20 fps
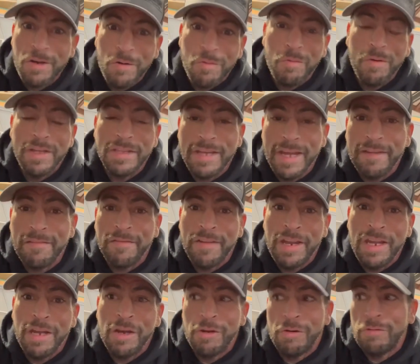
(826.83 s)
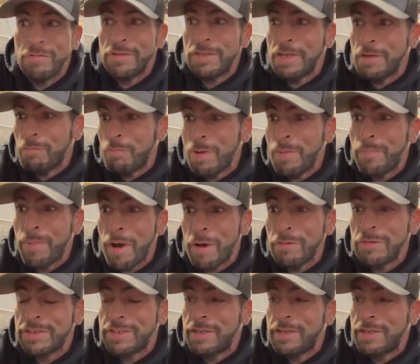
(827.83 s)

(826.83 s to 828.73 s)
we take videos and we post